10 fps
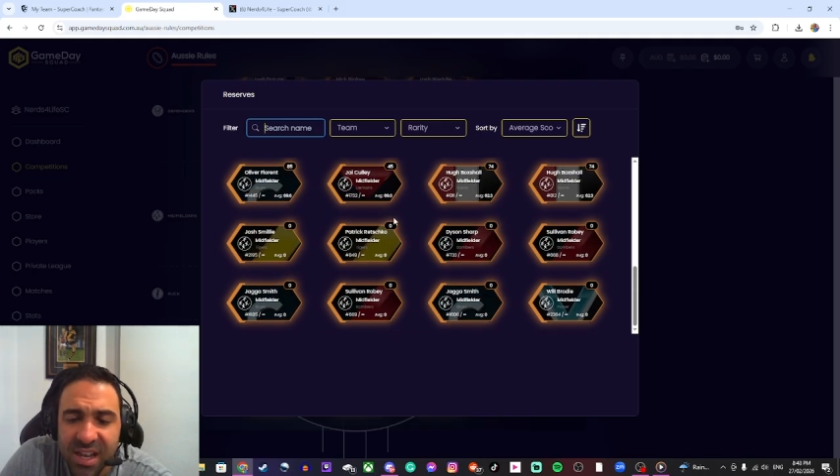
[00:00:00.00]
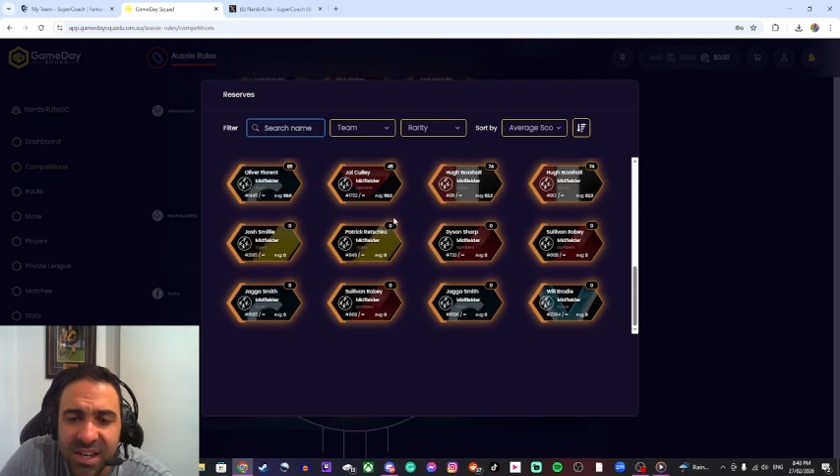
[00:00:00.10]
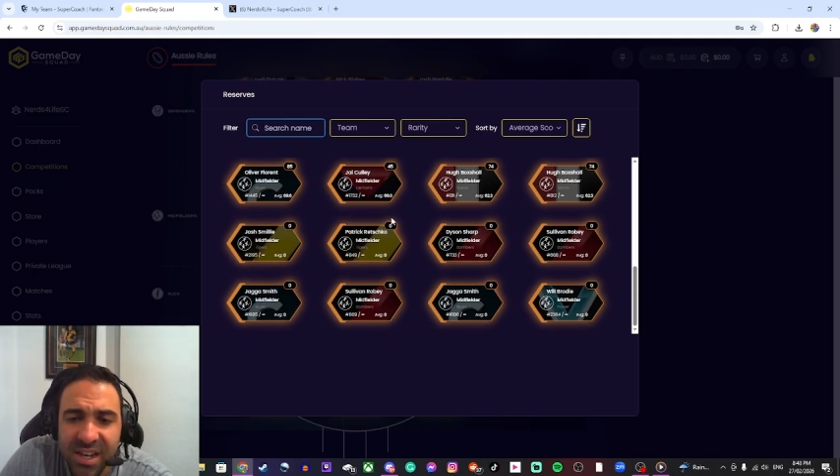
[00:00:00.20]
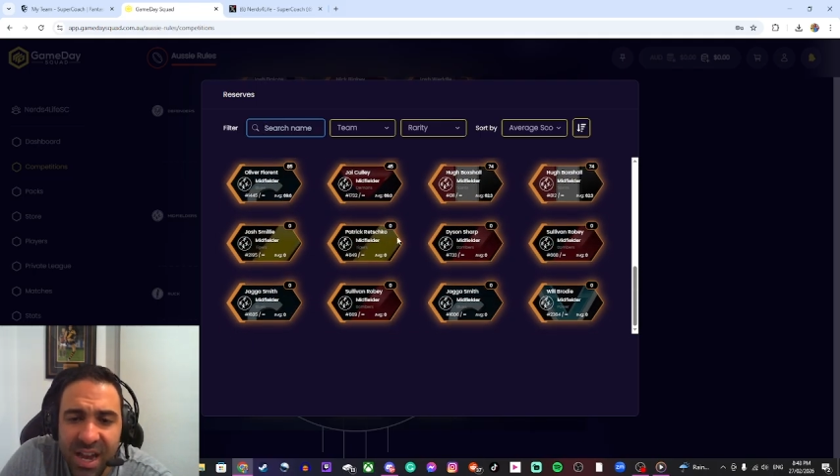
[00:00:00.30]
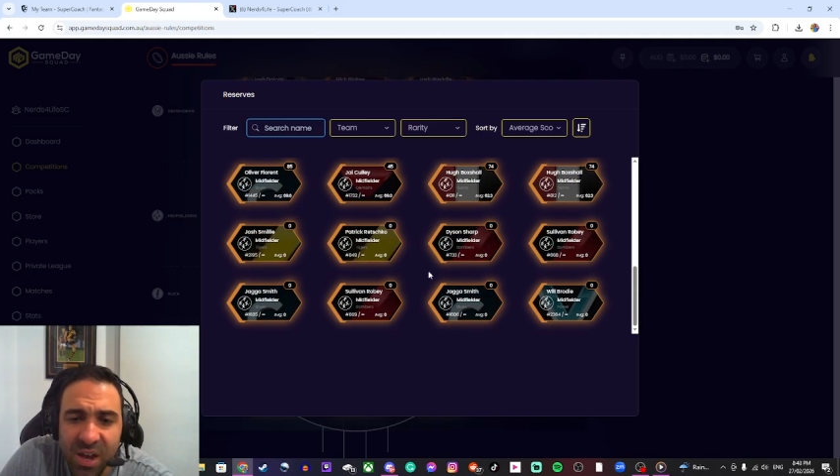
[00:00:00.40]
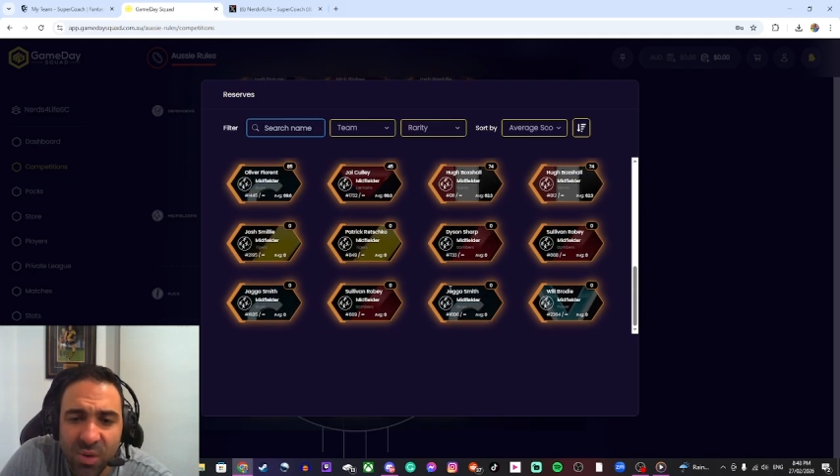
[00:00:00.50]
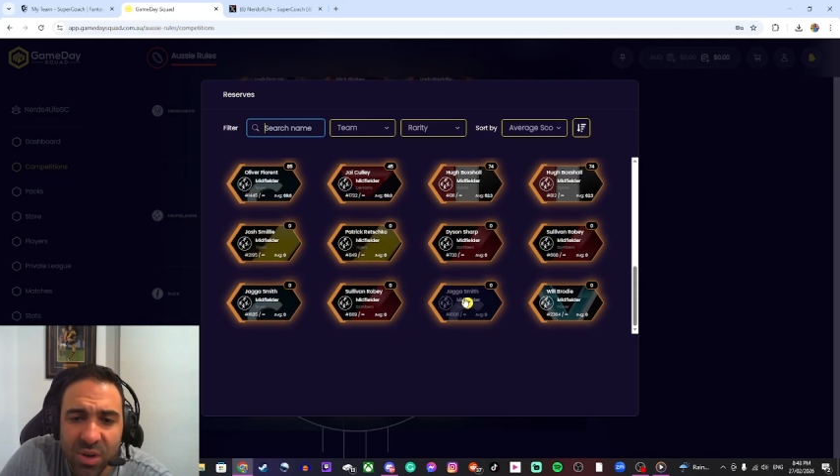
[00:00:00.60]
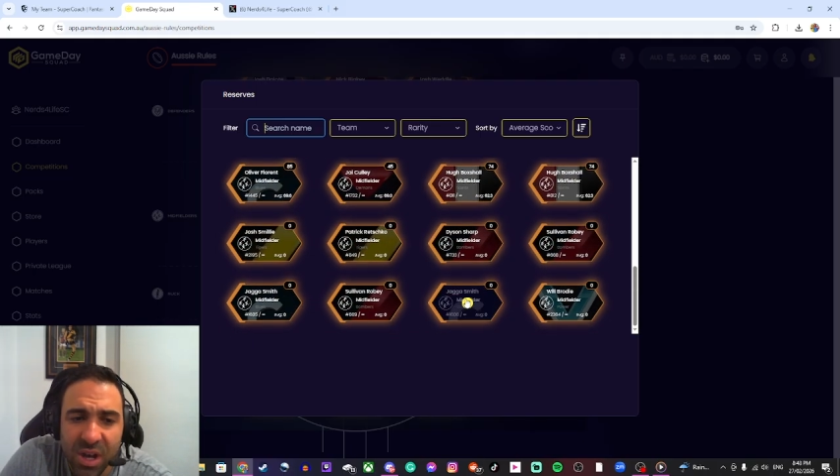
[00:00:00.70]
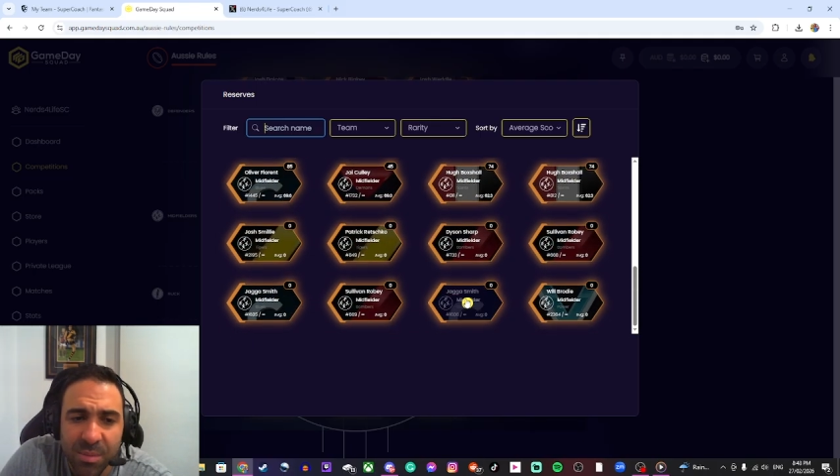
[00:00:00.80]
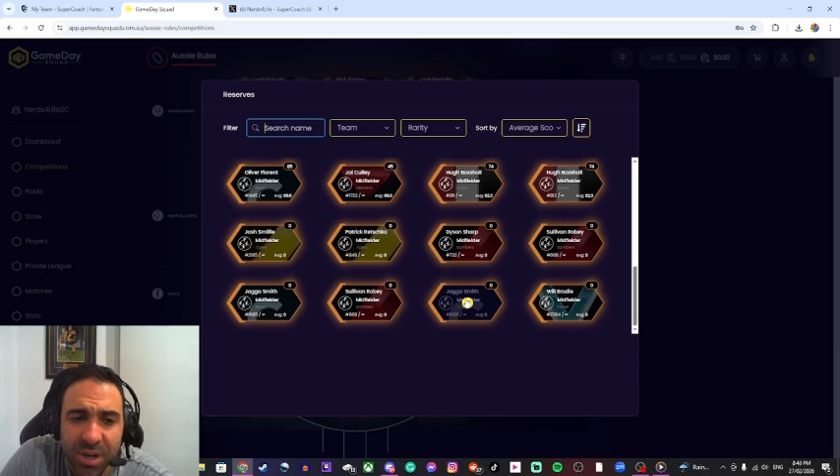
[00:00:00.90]
Now,
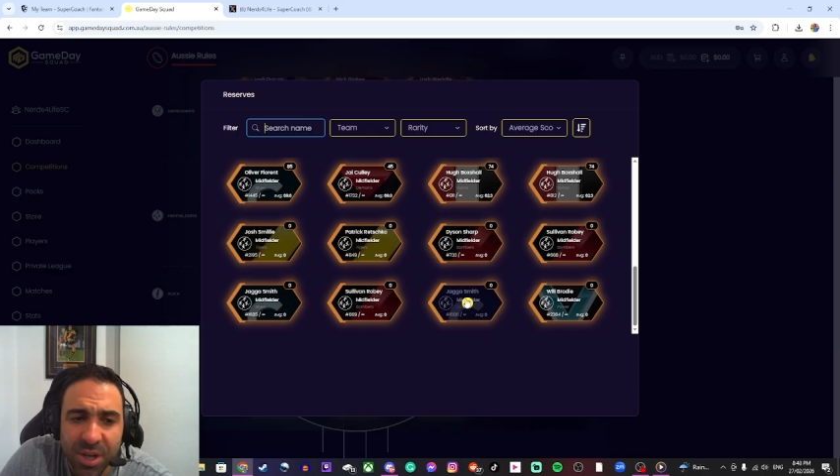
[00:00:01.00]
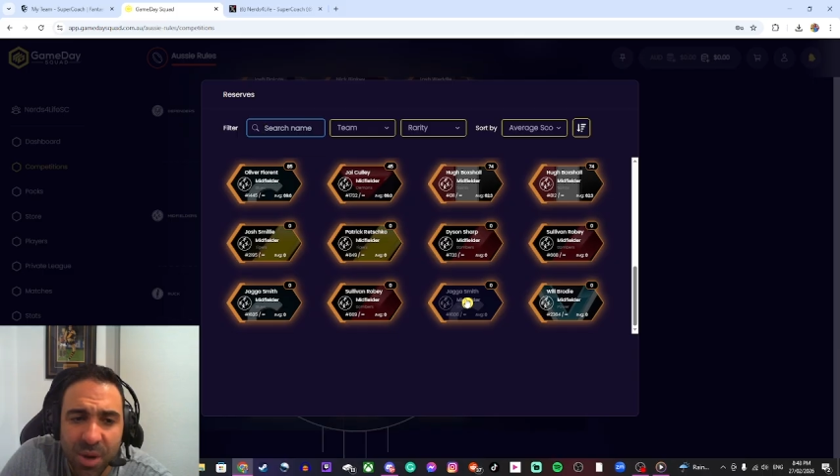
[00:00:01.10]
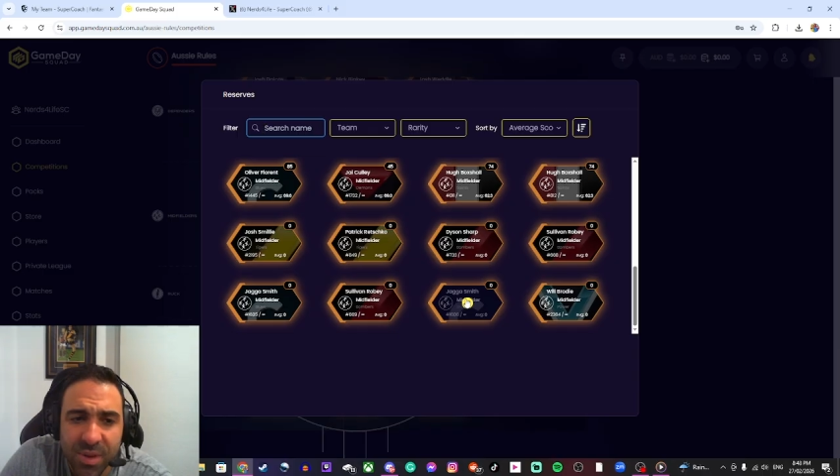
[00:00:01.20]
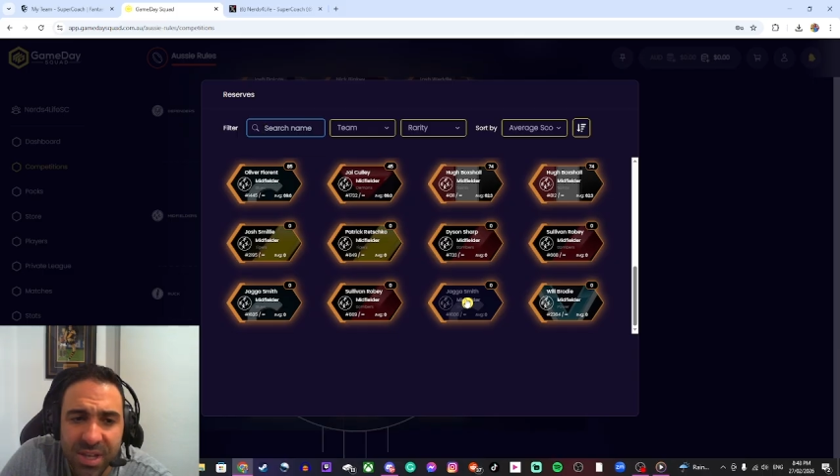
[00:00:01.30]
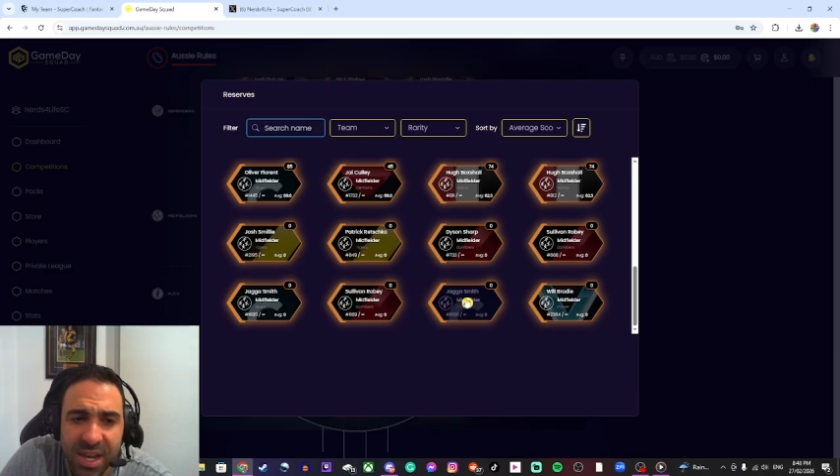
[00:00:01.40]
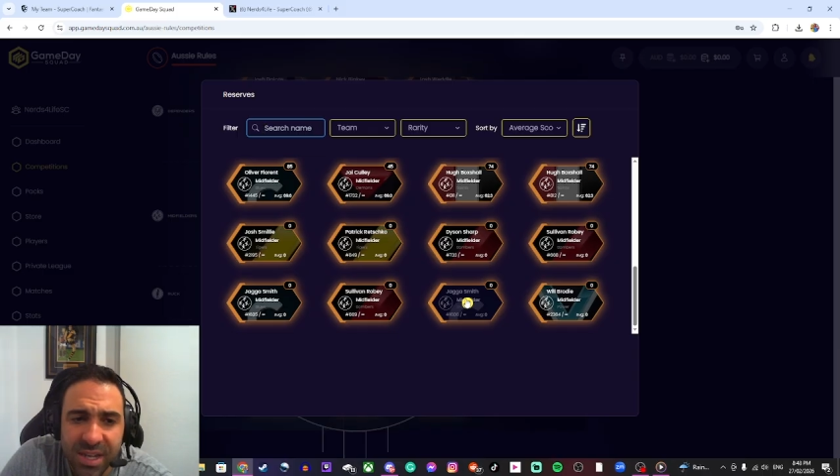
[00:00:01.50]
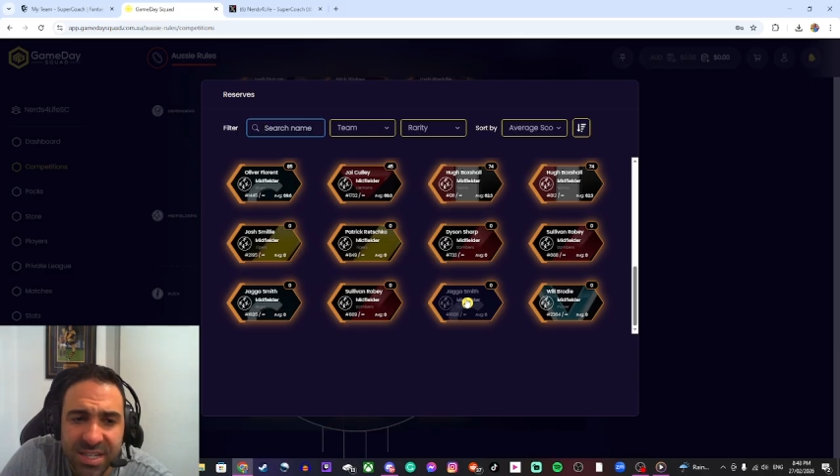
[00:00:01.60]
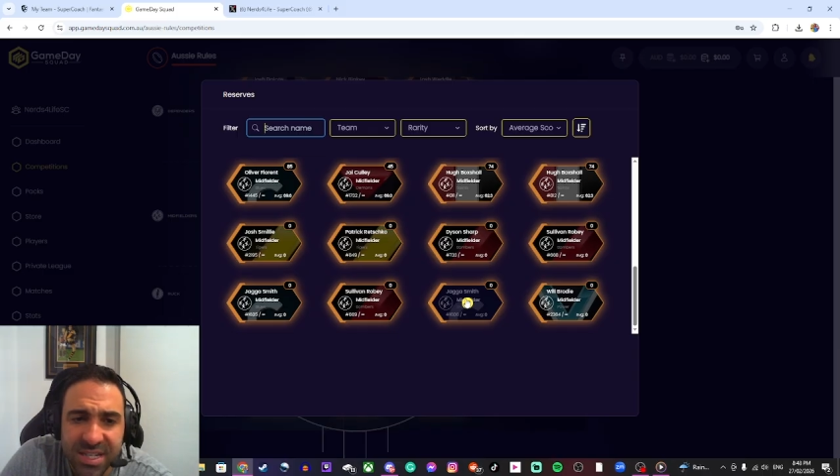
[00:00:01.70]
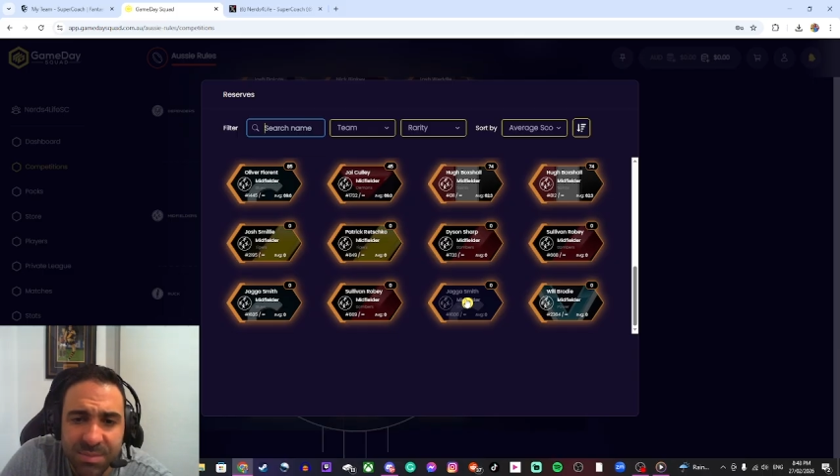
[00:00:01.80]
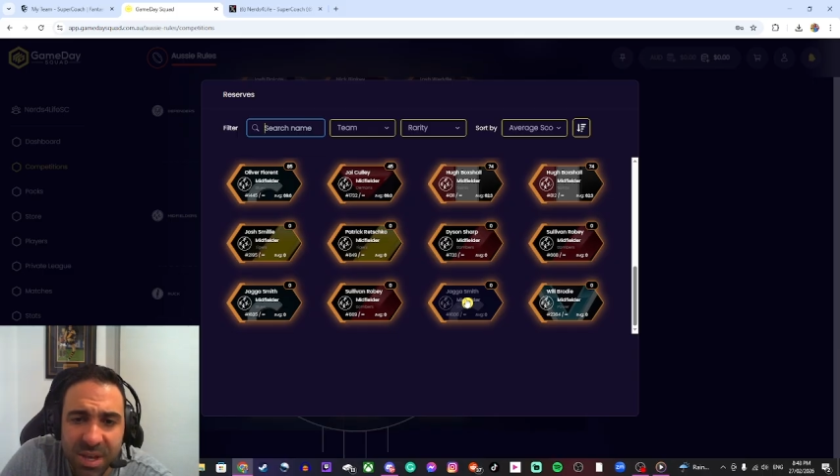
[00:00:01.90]
I'm going to go with Jaeger
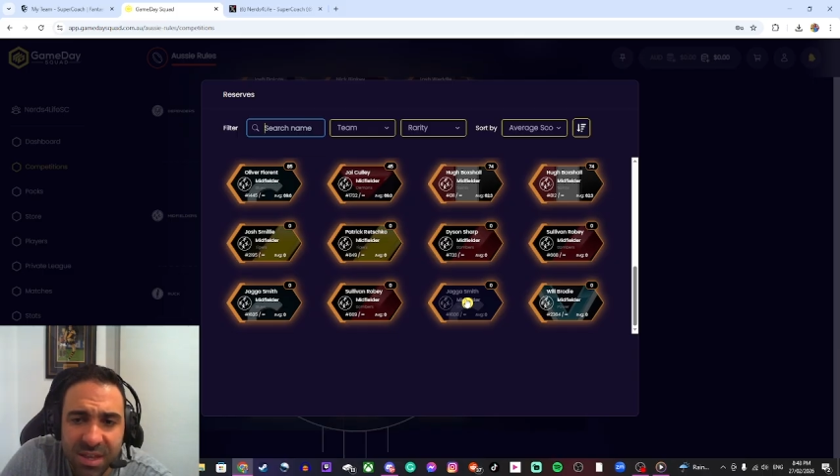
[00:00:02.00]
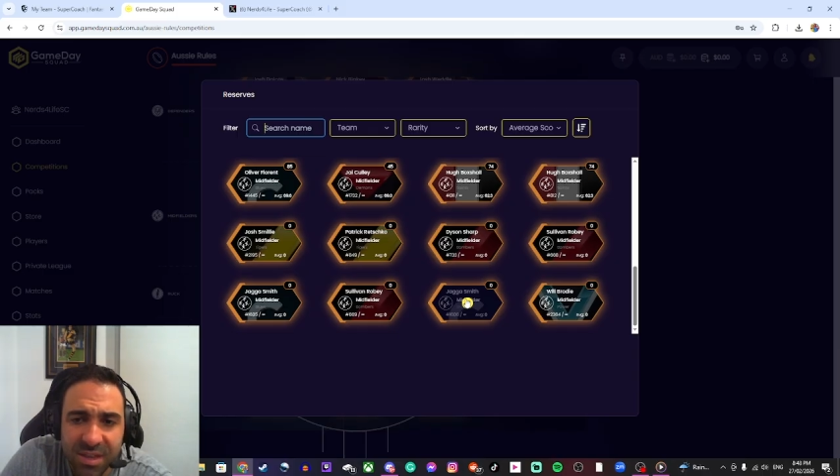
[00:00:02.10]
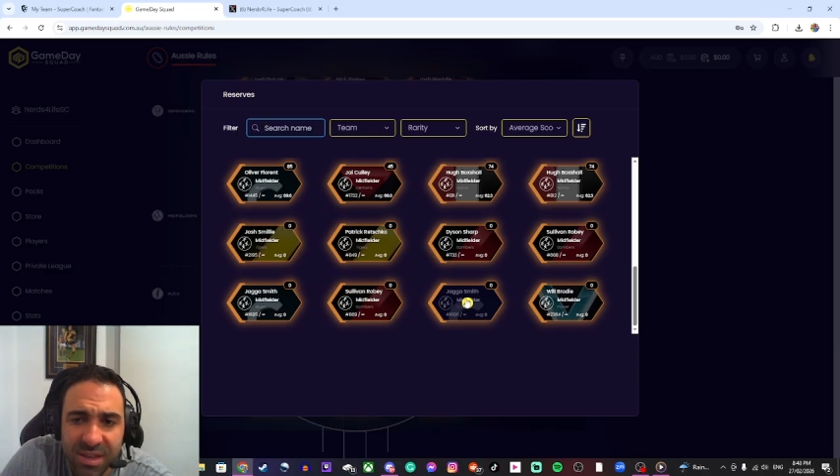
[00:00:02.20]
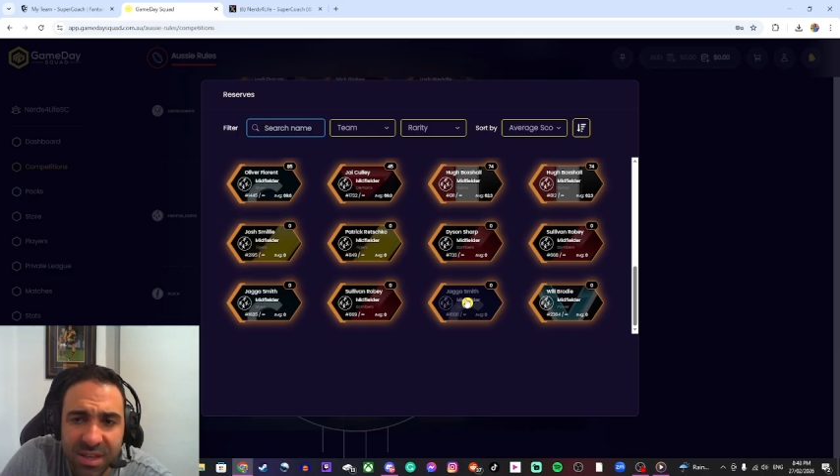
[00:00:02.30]
Smith